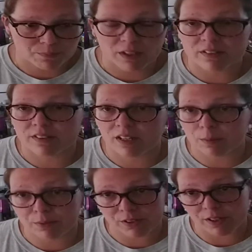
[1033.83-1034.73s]

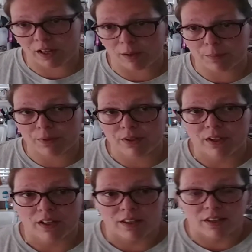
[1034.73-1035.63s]
Sam's Club
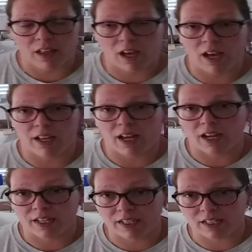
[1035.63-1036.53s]
that
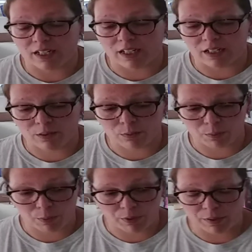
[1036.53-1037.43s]
I can eat.
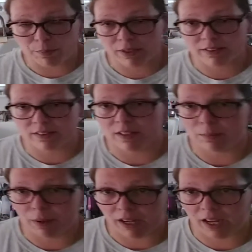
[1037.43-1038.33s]
Mix it
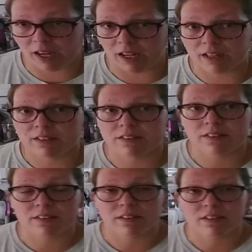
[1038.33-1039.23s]
in my
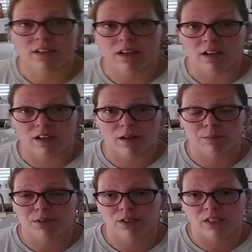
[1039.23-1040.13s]
eggs.
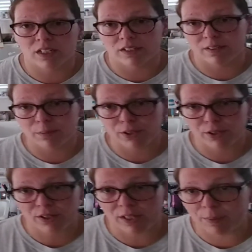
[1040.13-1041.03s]
You can get some
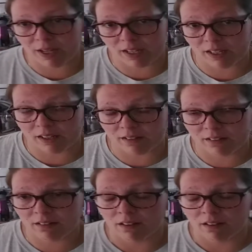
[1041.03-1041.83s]
turkey bacon.